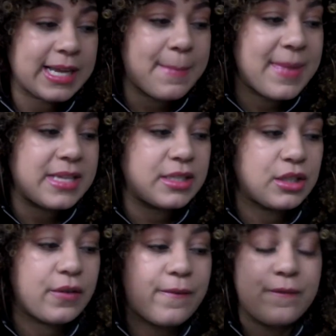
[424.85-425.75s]
Like, it makes it
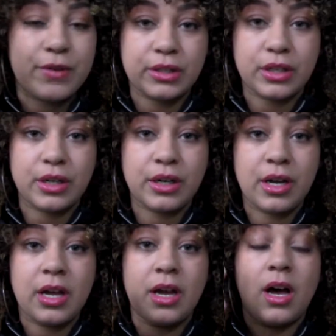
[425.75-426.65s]
look fuller,
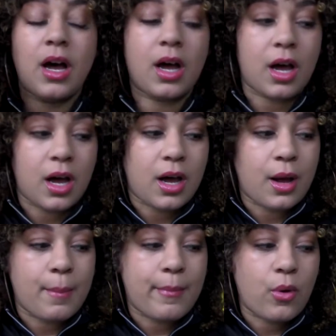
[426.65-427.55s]

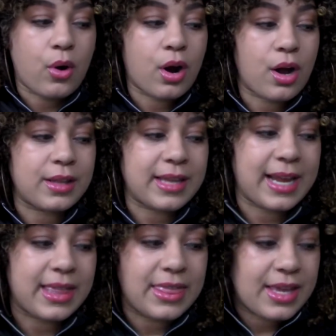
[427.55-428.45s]
more on
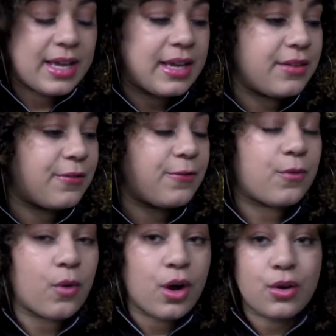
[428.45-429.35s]
like the
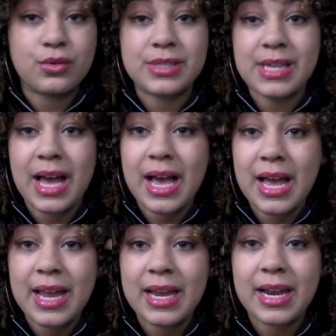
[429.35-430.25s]
fro
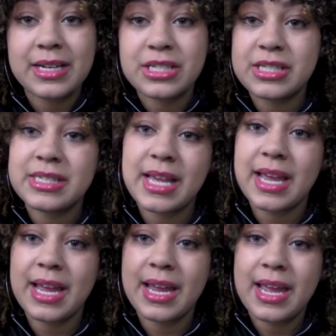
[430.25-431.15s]
side, I should
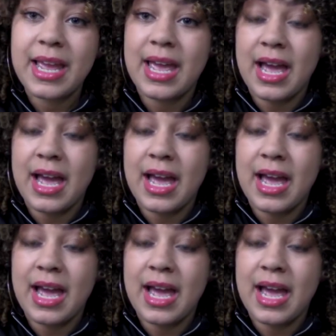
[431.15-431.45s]
say,